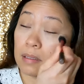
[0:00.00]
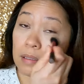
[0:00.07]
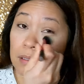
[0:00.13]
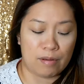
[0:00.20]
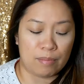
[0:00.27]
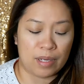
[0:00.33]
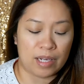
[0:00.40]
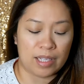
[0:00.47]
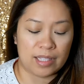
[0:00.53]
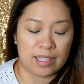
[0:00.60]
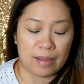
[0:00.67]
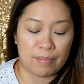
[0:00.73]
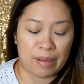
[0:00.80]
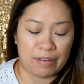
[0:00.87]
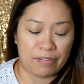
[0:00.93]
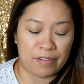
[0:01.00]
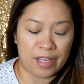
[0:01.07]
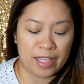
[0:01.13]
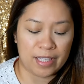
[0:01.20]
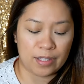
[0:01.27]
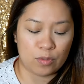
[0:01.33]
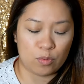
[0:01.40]
Now I'm going to set my
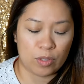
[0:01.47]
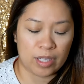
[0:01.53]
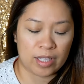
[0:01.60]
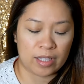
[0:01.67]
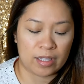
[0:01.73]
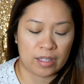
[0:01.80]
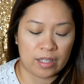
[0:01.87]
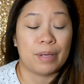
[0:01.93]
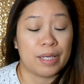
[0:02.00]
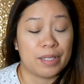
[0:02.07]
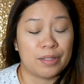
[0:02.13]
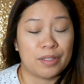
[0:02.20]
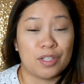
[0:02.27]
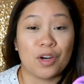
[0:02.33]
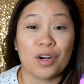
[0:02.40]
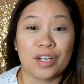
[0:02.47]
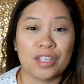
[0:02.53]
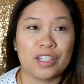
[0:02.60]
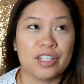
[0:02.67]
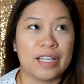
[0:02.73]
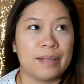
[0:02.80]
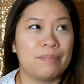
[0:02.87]
face with my Tarte
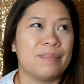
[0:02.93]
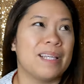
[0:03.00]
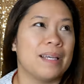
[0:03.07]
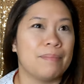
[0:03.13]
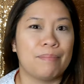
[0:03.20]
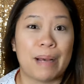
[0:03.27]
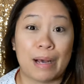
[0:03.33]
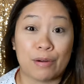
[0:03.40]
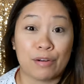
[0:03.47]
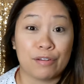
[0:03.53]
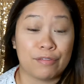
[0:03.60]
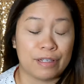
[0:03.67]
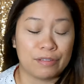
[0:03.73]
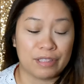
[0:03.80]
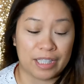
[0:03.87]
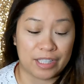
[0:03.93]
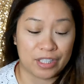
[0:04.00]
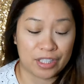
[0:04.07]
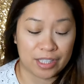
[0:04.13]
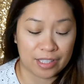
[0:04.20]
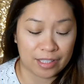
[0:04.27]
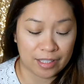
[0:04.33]
Shape Tape powder
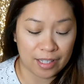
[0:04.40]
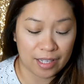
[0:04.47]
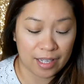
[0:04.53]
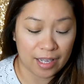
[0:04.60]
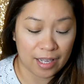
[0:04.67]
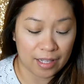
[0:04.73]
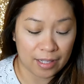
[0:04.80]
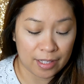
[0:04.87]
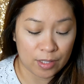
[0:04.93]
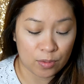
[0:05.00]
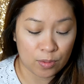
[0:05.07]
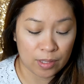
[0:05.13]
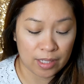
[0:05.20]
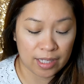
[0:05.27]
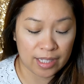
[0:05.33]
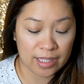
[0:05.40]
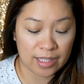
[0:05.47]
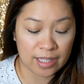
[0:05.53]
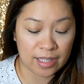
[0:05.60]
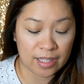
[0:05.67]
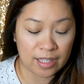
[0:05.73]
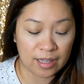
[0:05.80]
foundation, and this one is
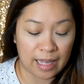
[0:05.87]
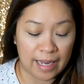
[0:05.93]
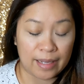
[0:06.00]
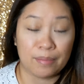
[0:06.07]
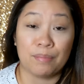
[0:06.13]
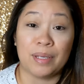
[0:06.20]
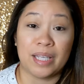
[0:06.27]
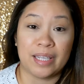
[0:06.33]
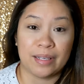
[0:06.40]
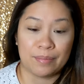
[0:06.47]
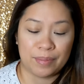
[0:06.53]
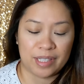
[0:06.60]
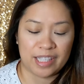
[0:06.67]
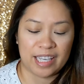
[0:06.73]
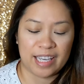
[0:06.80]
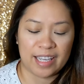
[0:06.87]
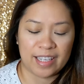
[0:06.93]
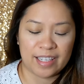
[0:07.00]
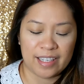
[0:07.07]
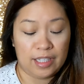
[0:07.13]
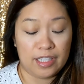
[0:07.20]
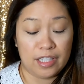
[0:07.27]
in the light medium
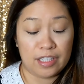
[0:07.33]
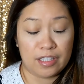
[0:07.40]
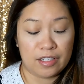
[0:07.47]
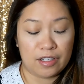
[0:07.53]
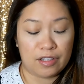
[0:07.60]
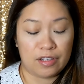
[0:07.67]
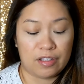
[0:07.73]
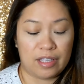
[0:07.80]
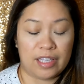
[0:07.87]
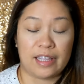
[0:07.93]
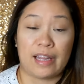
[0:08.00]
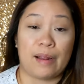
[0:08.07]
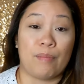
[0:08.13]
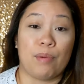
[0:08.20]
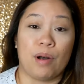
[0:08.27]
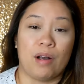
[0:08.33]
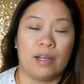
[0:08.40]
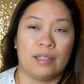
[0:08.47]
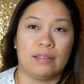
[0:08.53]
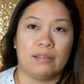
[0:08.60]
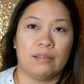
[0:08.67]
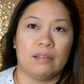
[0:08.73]
sand. This is another thing that I bought